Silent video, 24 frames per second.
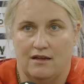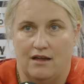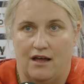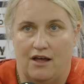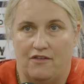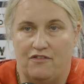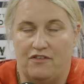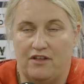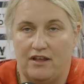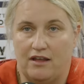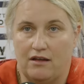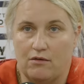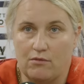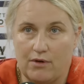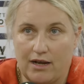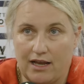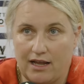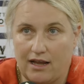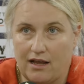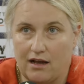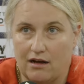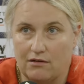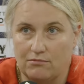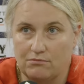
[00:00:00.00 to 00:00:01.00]
I think when
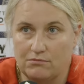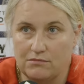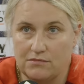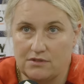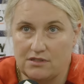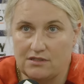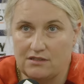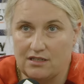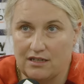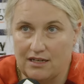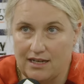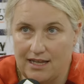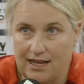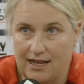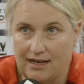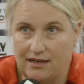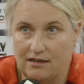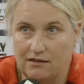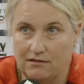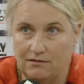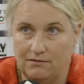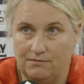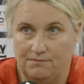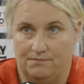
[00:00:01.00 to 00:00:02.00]
it comes to
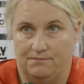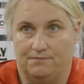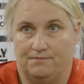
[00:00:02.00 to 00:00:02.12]
Lynn,